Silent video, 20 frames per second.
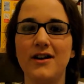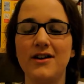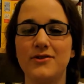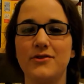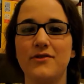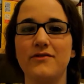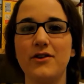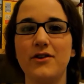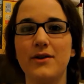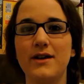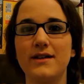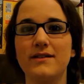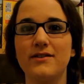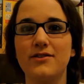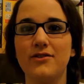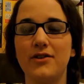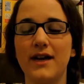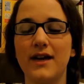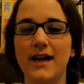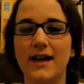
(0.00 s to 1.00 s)
So even though he's a
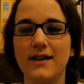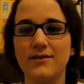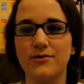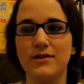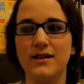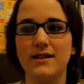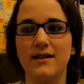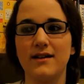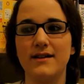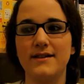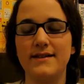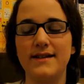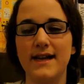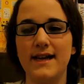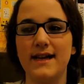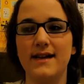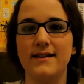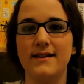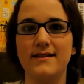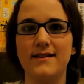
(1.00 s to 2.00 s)
dog, he has all these
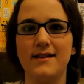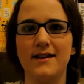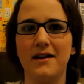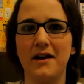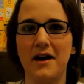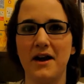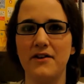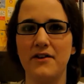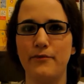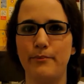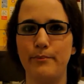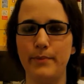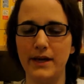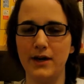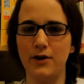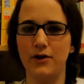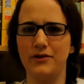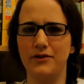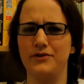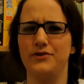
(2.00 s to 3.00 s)
ideas that are kind of
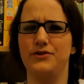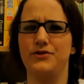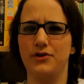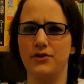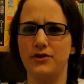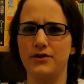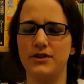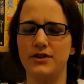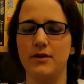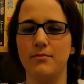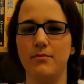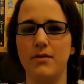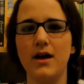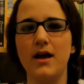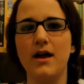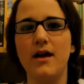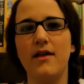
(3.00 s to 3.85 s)
beyond dogdom.